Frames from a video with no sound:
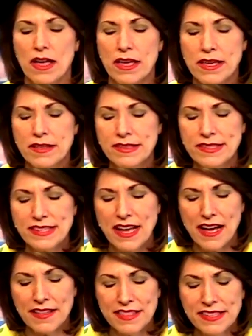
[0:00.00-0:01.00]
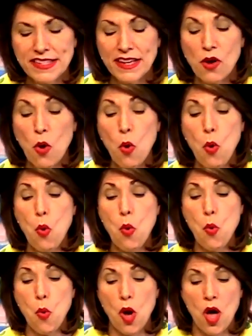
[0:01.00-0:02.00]
Inside this egg.
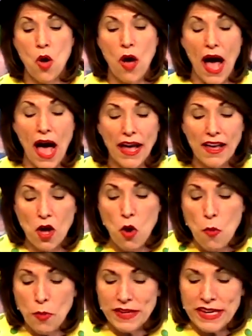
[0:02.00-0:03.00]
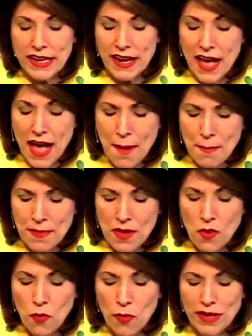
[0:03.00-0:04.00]
Oh, I open it up.
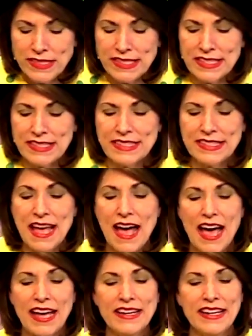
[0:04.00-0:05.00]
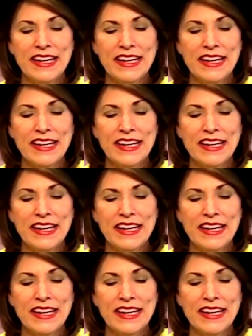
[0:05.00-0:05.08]
What's inside?